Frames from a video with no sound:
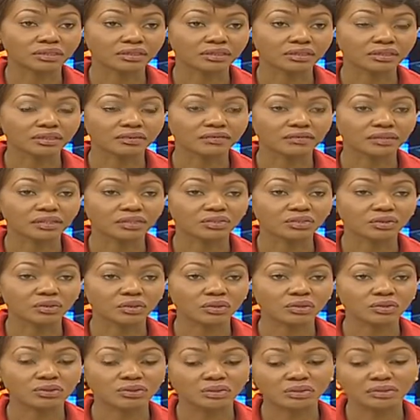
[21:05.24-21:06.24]
Even as we
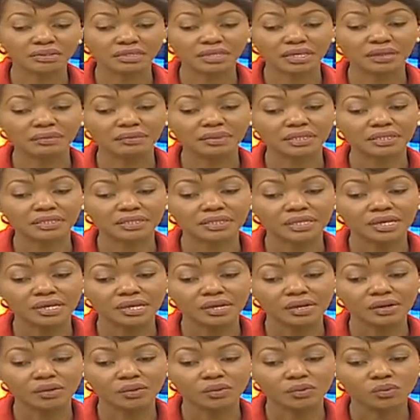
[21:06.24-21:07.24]
close our segment,
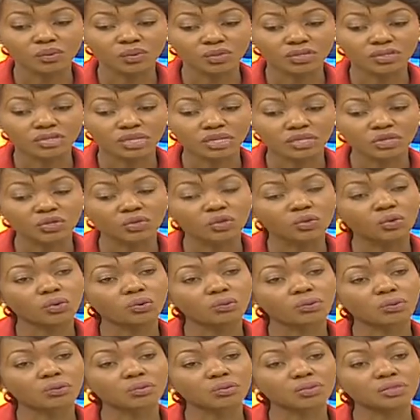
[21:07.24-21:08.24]
what can you hope
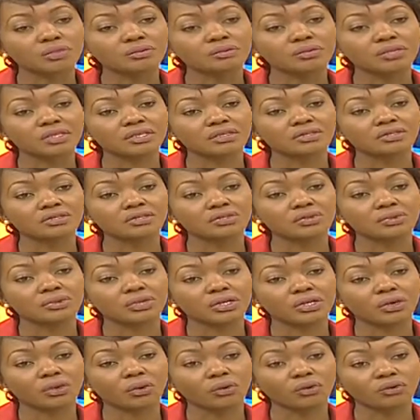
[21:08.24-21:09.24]
will be the
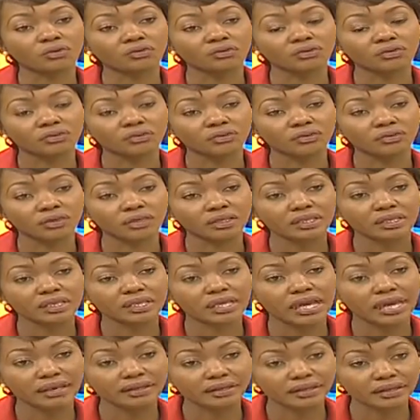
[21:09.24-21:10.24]
story of
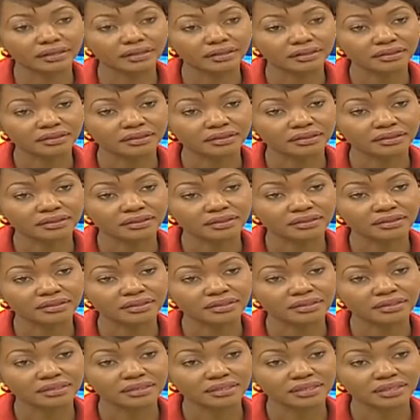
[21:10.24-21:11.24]
Kenya,
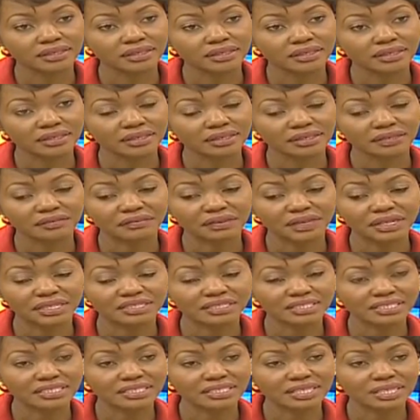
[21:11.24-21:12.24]
even
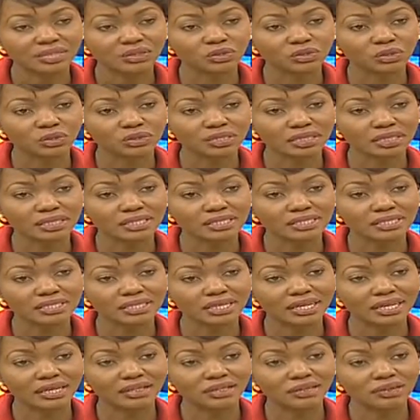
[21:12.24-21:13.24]
as it takes on the
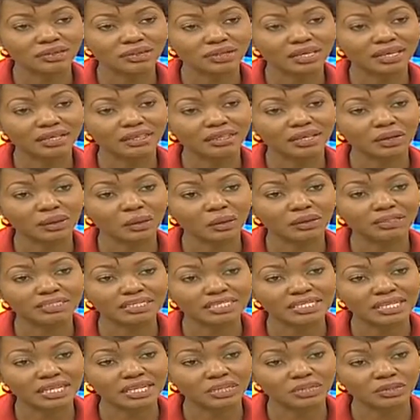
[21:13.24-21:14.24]
international and the
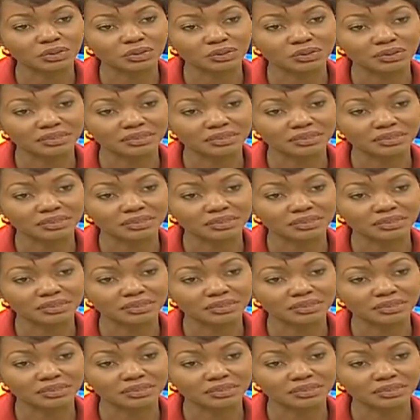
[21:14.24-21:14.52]
continental?